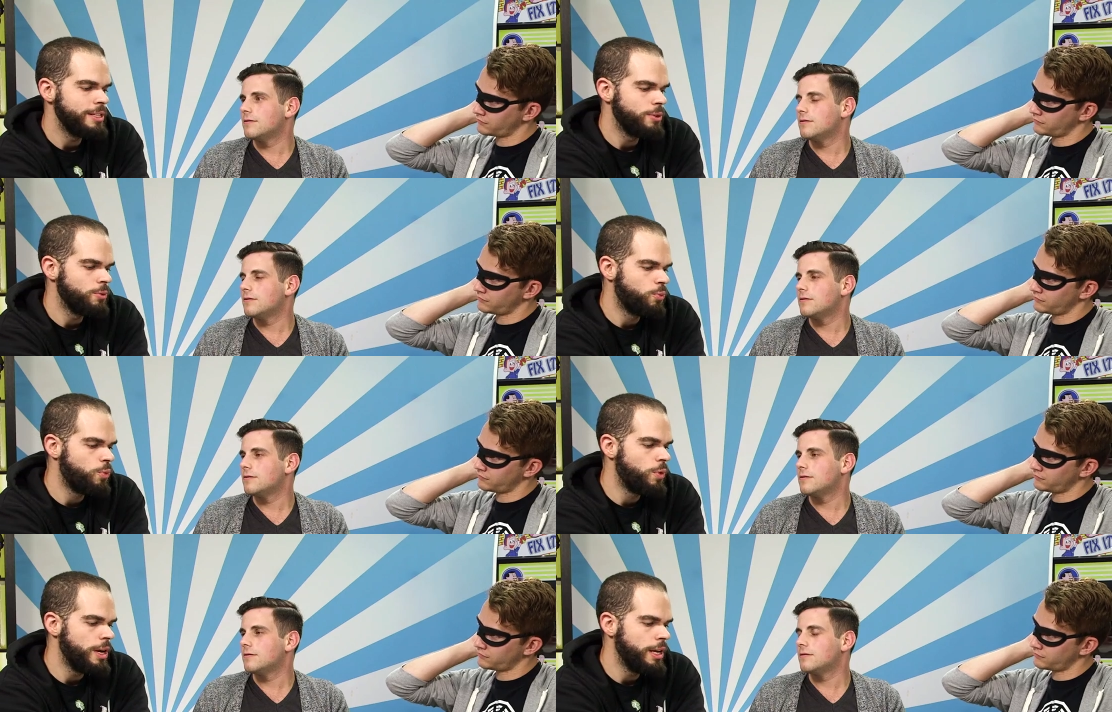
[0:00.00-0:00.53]
Speaker 1: it
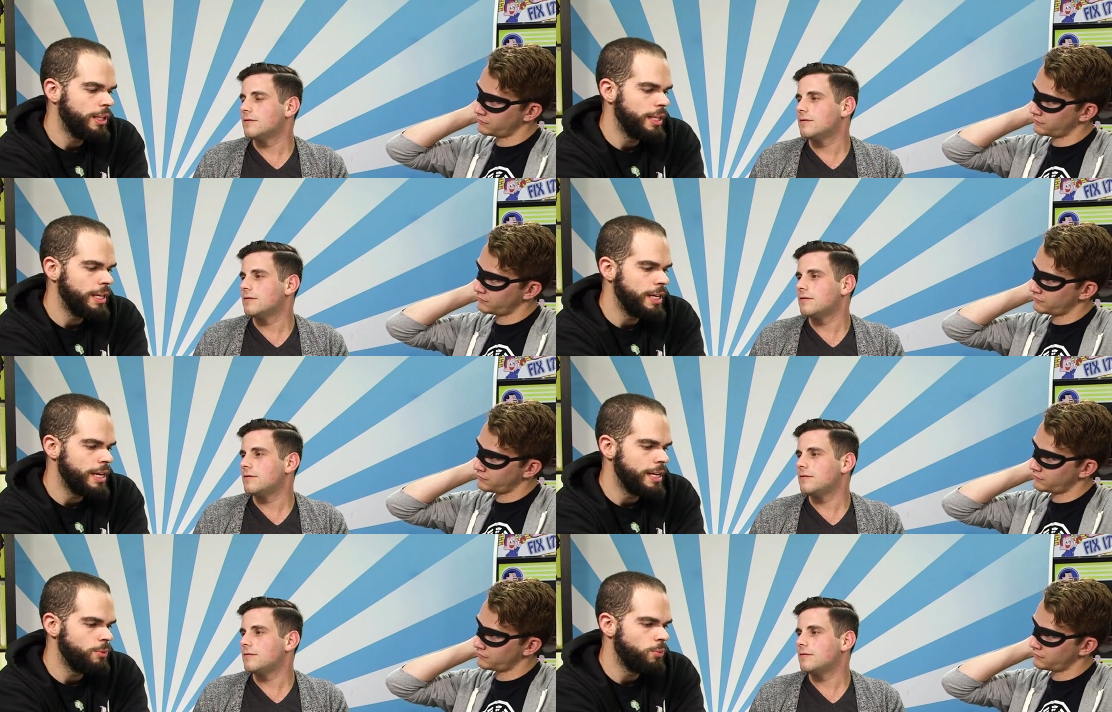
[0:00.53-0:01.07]

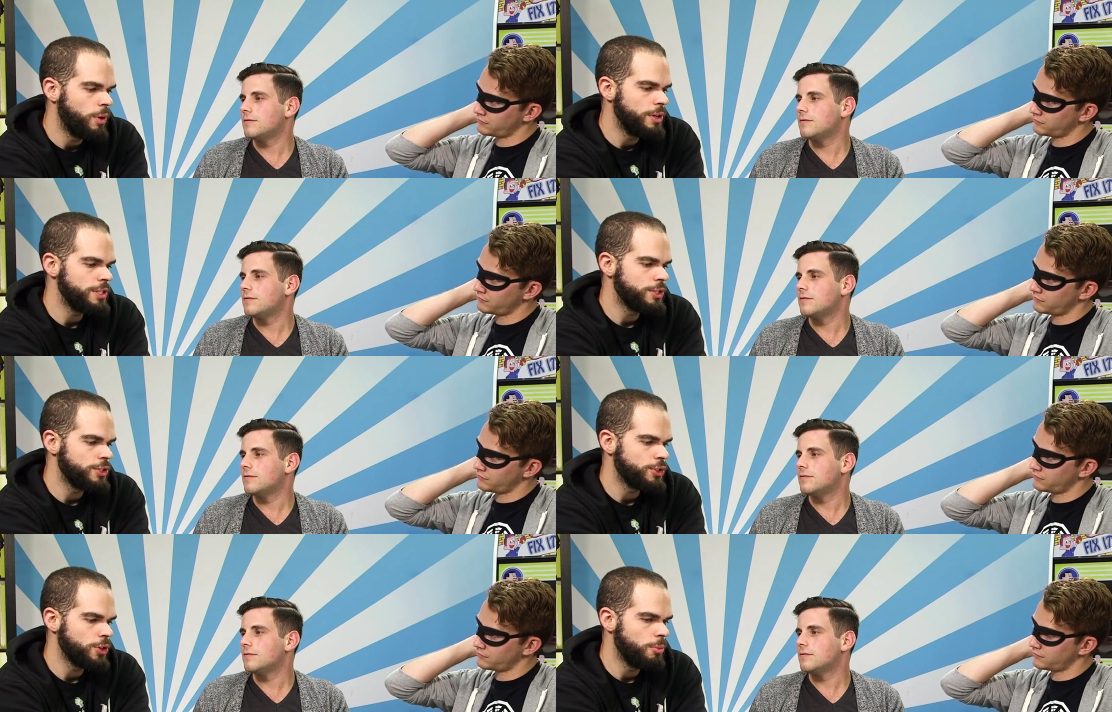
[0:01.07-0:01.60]
really? It
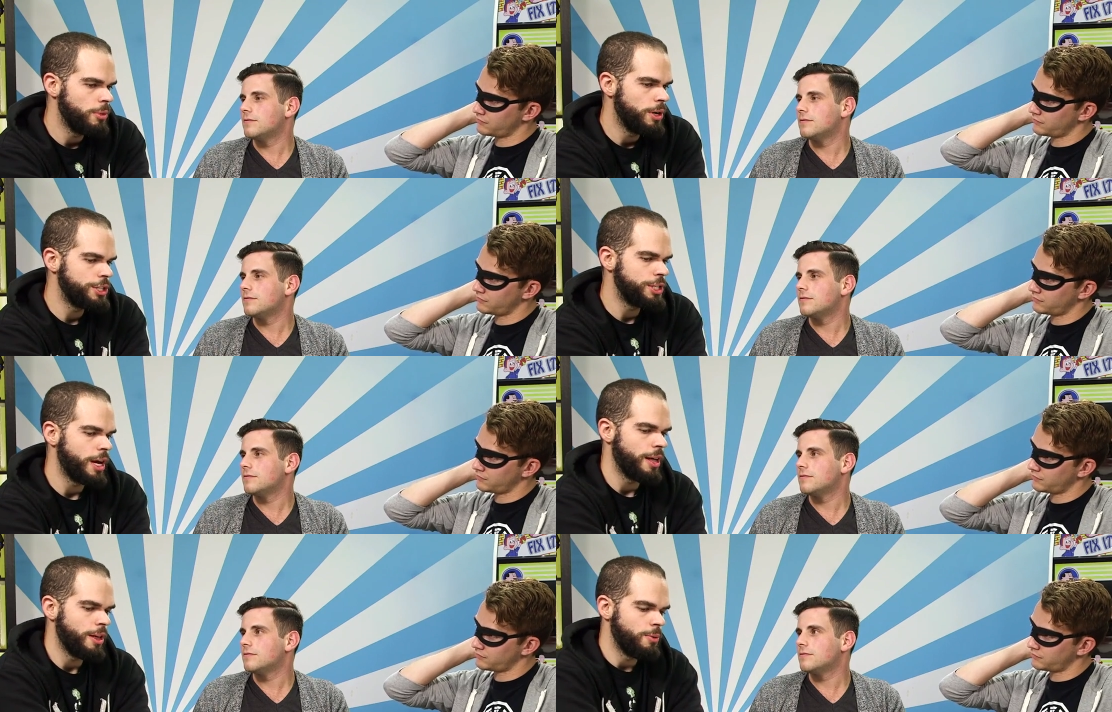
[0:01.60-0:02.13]
wasn't so
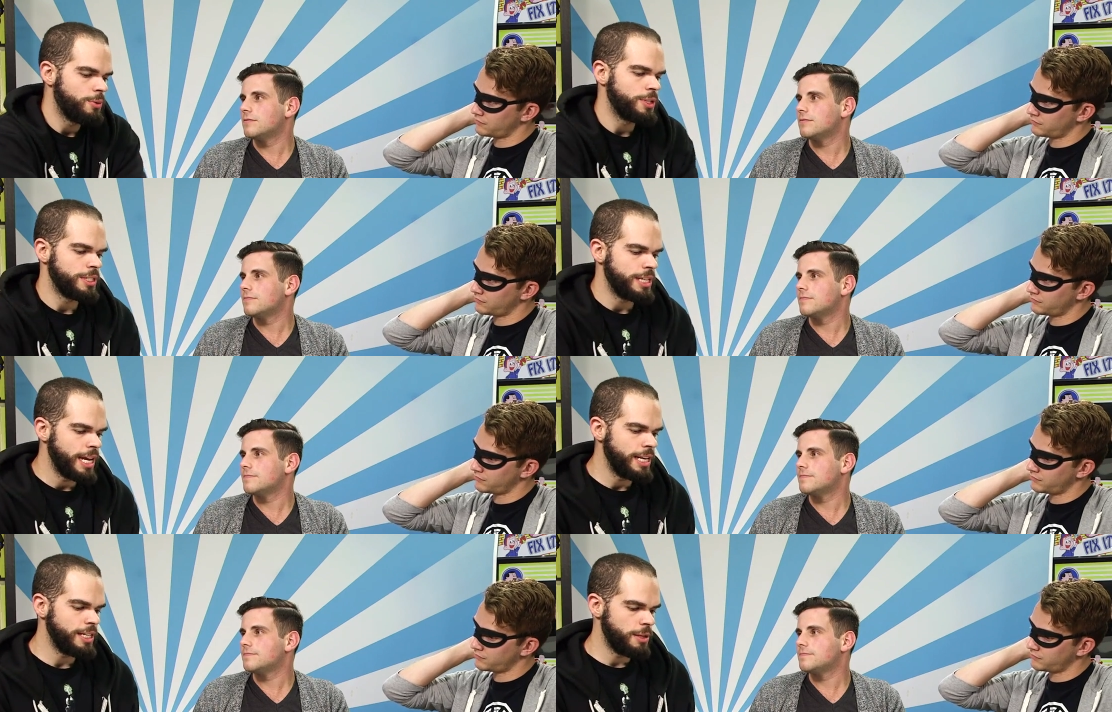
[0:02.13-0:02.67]
much. Uh, it was
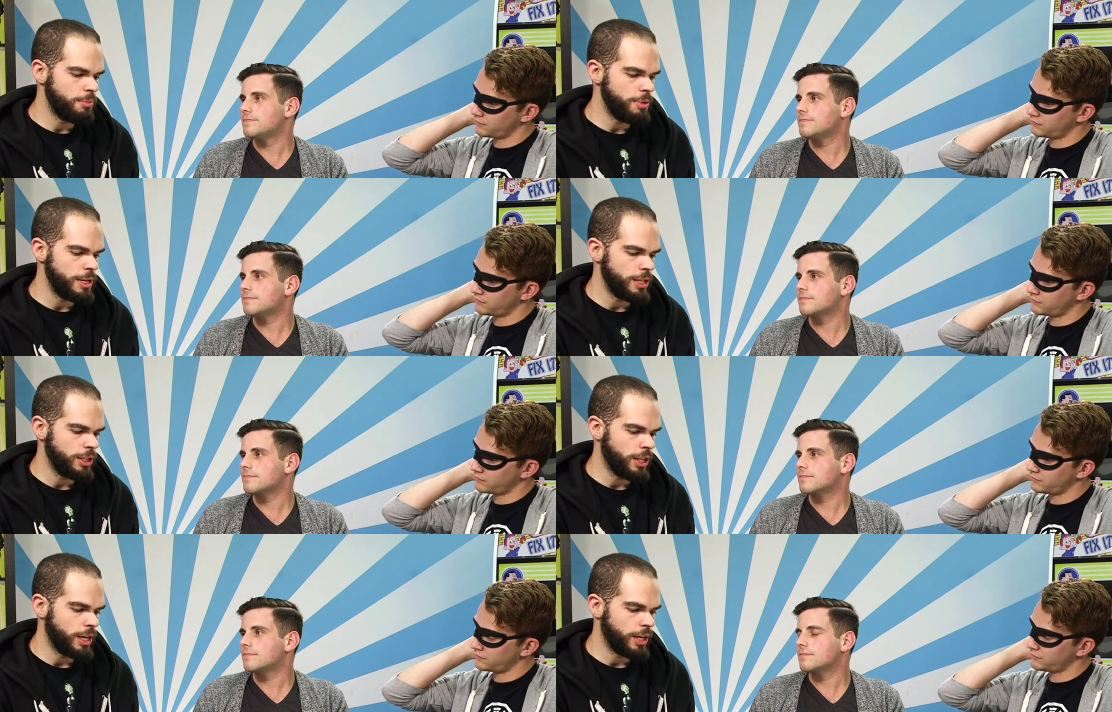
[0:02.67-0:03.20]
intended to
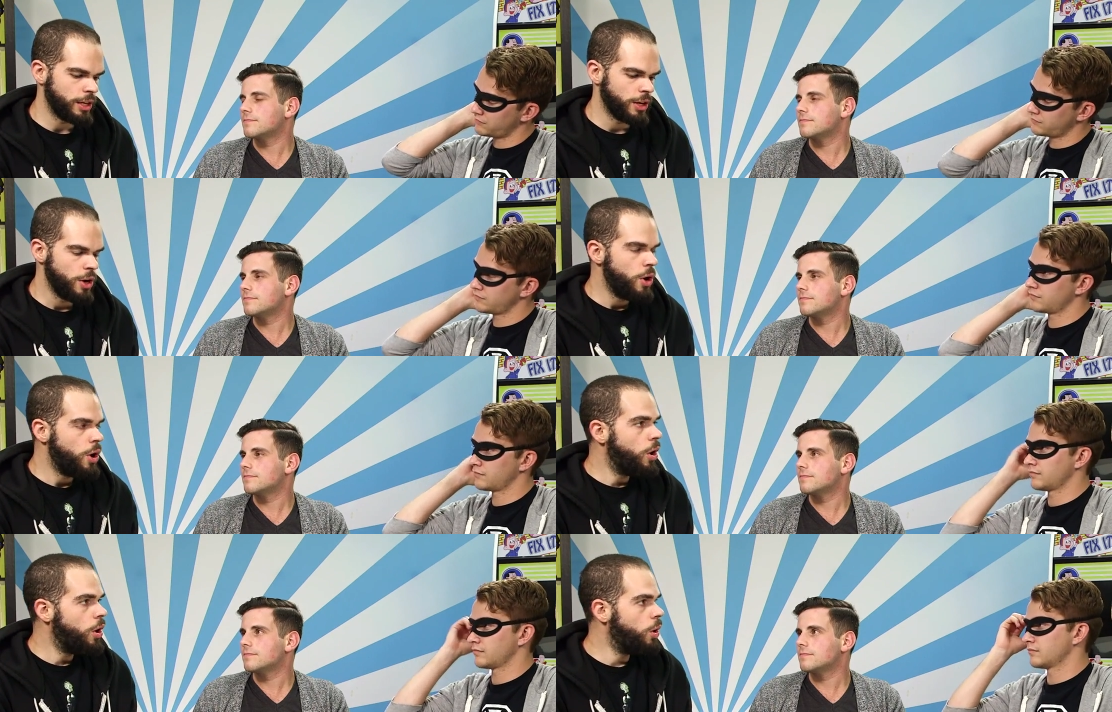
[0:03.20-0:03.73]
be like,
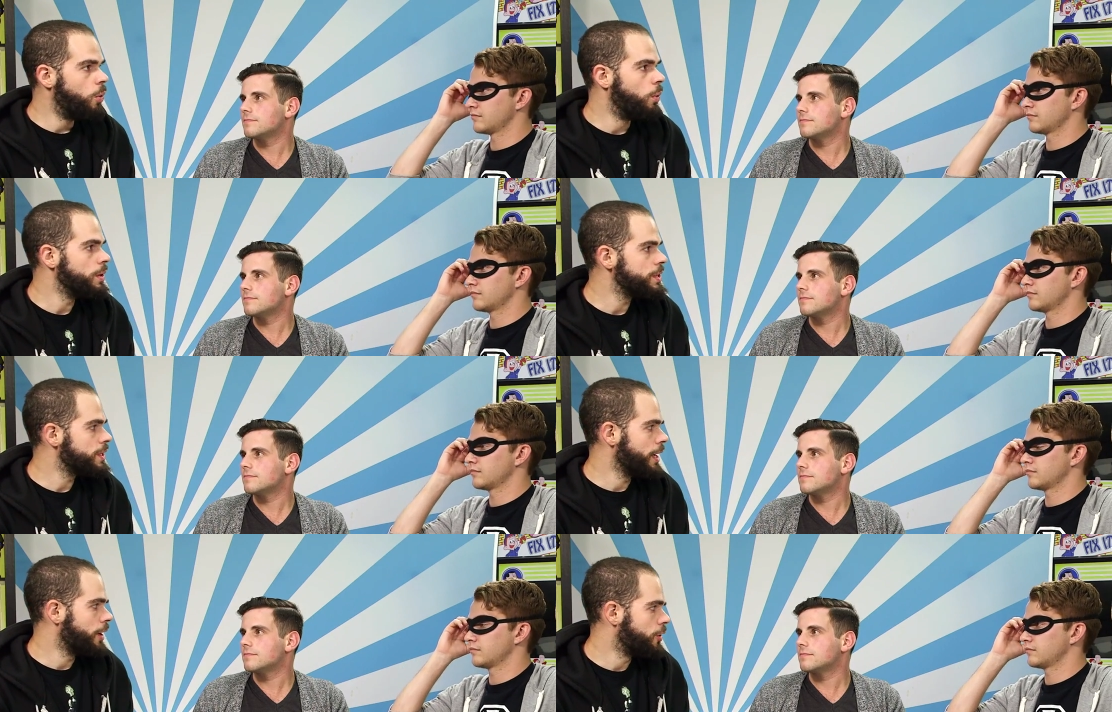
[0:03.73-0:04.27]
oh,
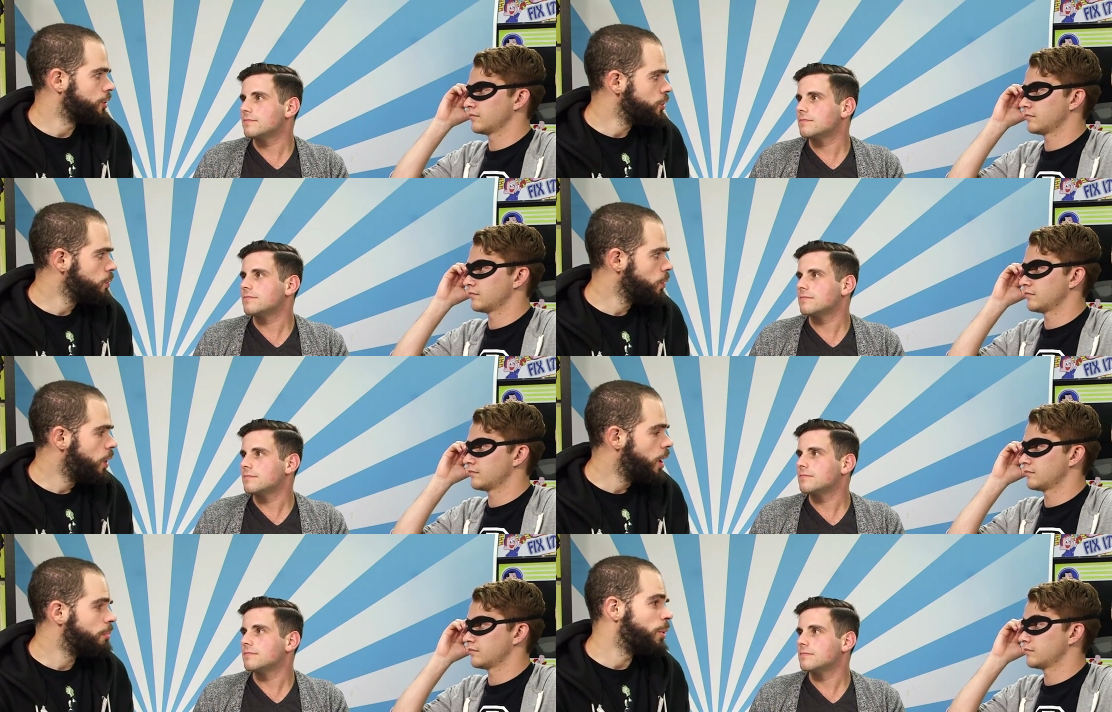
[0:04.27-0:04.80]
what side are
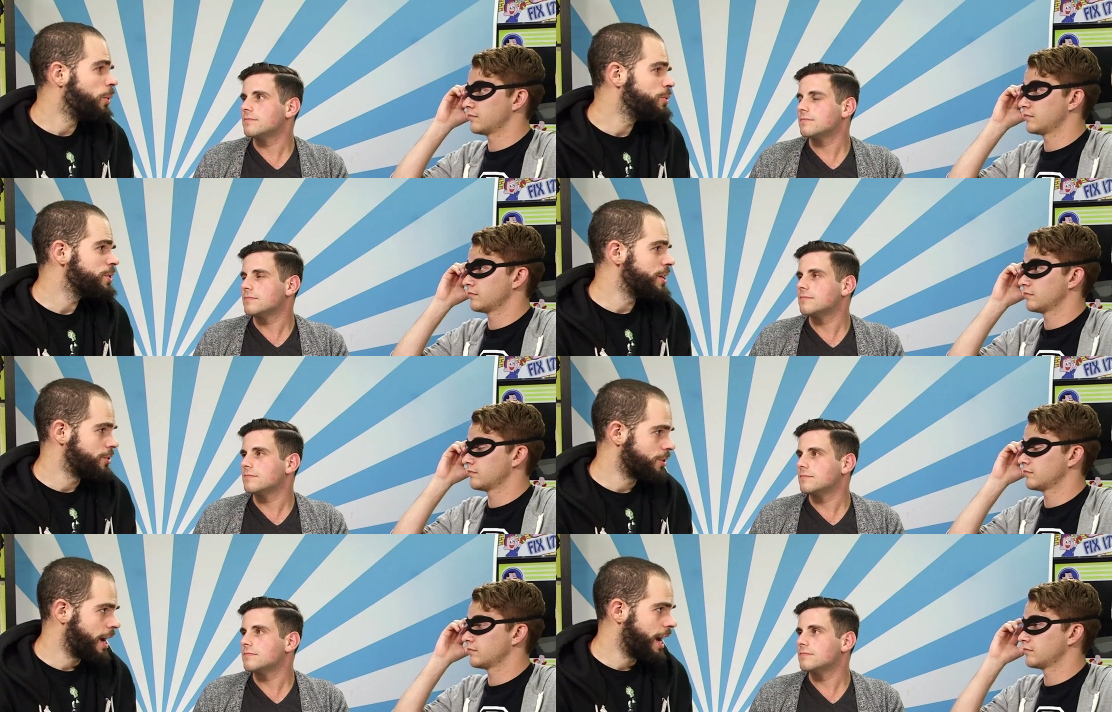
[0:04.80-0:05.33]
you on? Both
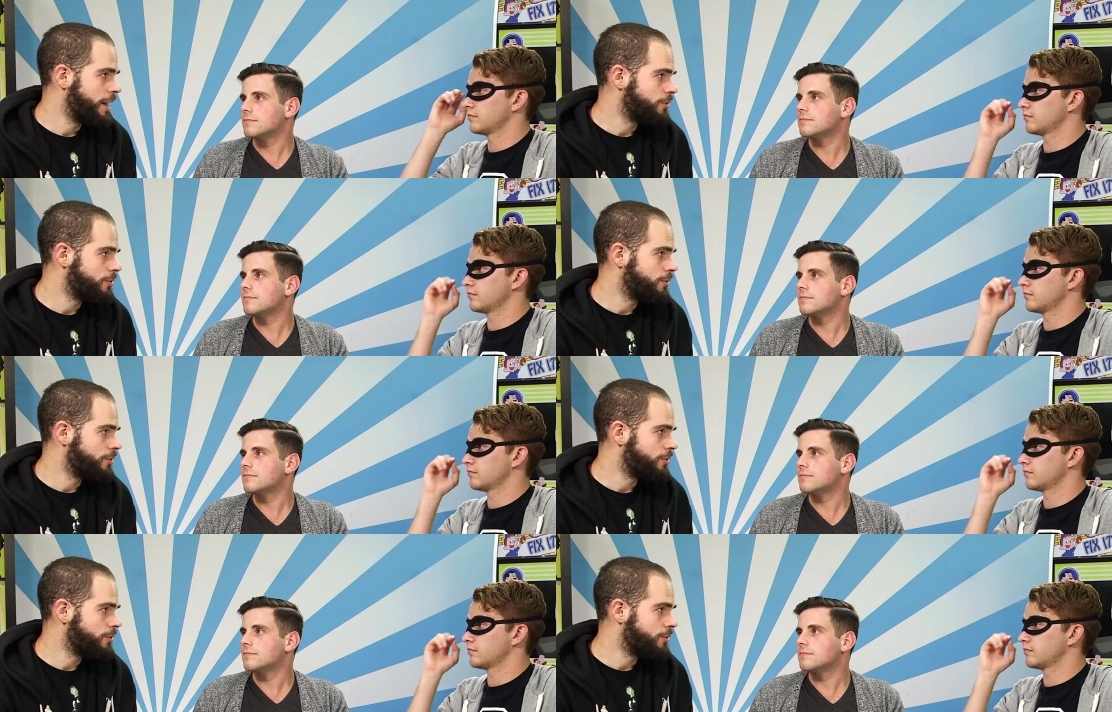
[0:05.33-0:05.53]
sides are kind